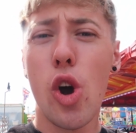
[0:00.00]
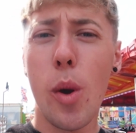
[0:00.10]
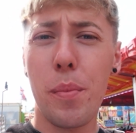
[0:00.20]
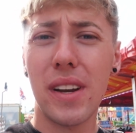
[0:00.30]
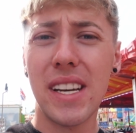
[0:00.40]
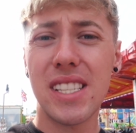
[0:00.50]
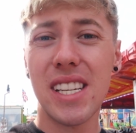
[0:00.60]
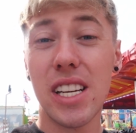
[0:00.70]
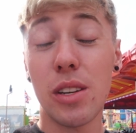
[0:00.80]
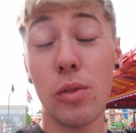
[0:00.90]
hopefully
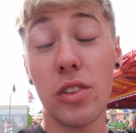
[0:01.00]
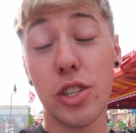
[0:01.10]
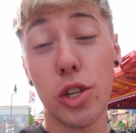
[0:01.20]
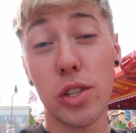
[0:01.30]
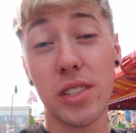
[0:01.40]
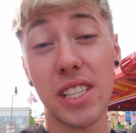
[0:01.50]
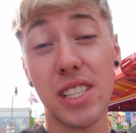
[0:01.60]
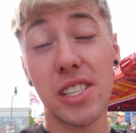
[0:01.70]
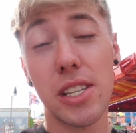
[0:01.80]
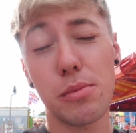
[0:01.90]
seeing the social
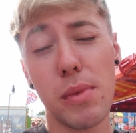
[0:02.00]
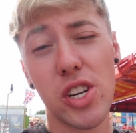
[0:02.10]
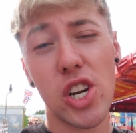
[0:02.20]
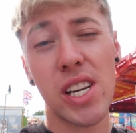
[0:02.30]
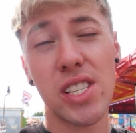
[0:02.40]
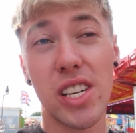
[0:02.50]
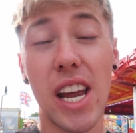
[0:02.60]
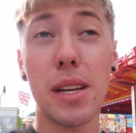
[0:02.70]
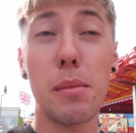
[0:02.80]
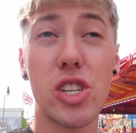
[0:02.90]
distancing measures
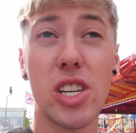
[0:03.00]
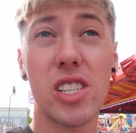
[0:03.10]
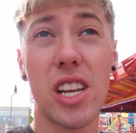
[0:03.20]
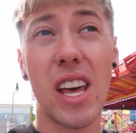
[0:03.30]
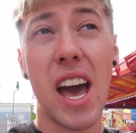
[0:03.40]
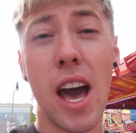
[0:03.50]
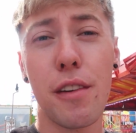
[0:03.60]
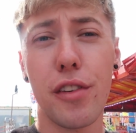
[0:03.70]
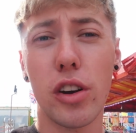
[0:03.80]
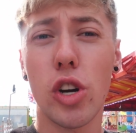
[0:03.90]
and any measures that they
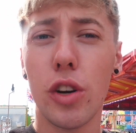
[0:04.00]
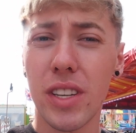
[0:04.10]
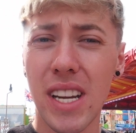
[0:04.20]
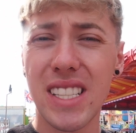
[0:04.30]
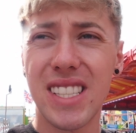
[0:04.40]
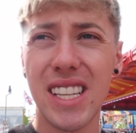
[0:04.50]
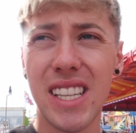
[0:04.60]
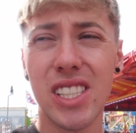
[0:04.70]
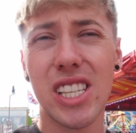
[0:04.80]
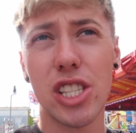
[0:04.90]
have for
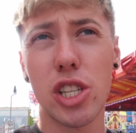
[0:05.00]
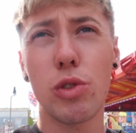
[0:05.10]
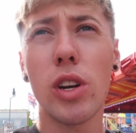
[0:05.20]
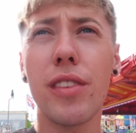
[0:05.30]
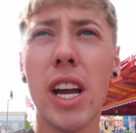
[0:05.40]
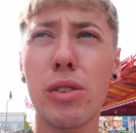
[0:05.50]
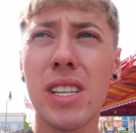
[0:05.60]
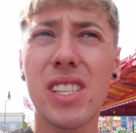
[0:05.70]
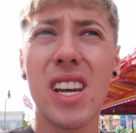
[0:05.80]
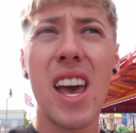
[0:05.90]
COVID-19/coronavirus.